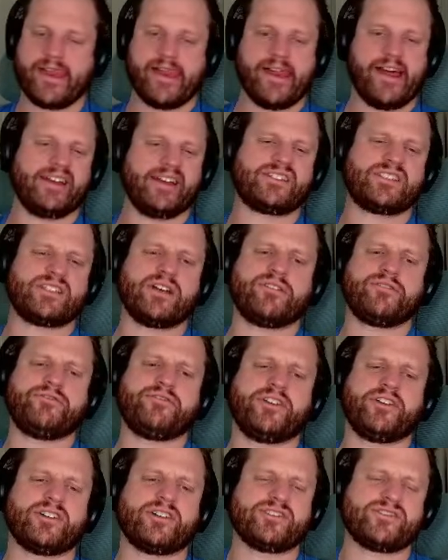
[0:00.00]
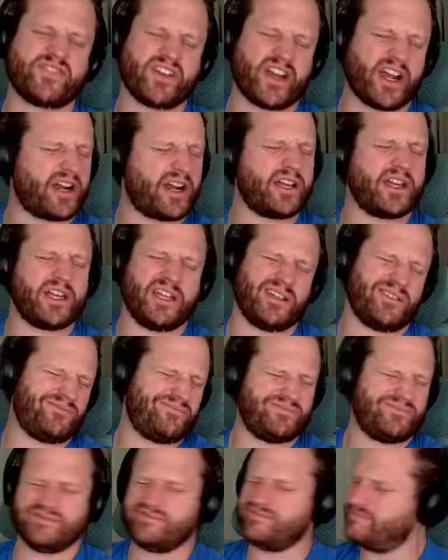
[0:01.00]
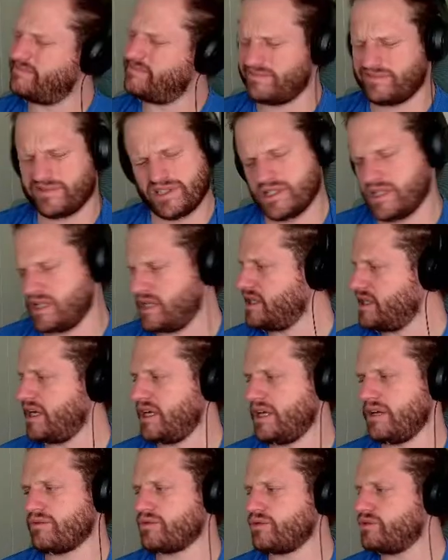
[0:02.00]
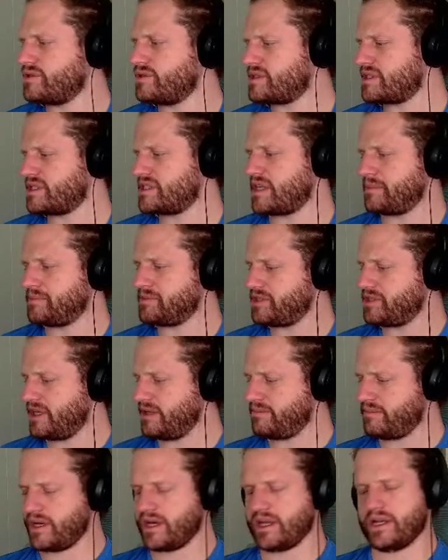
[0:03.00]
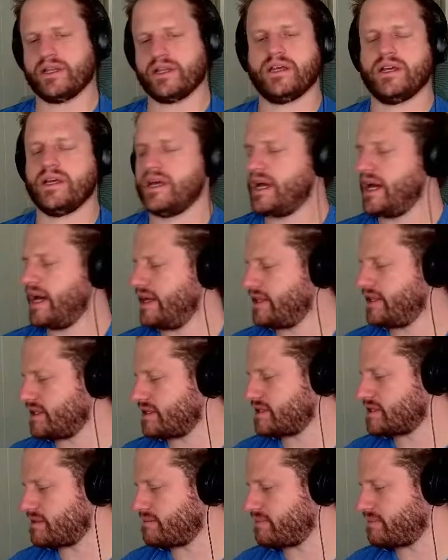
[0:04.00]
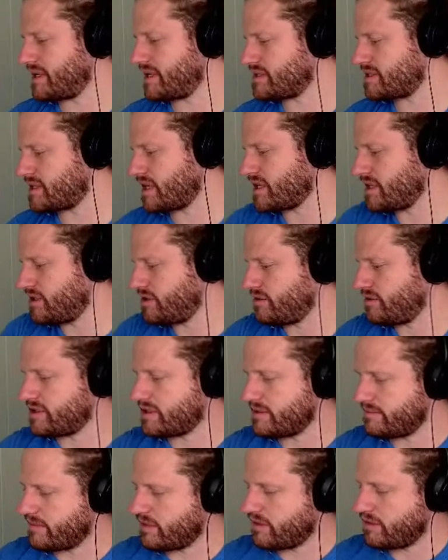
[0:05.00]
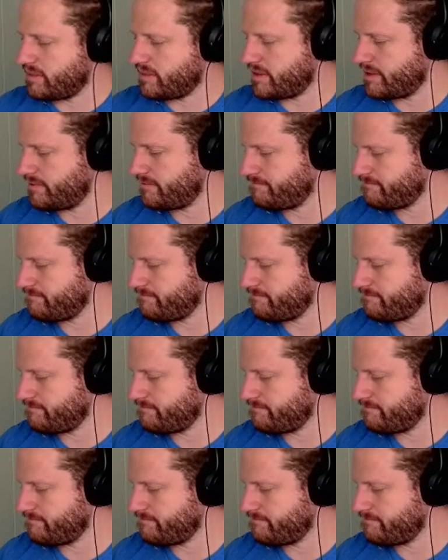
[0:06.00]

It still feels very clunky, rules exception-y, but I think it's the best I can do at the moment.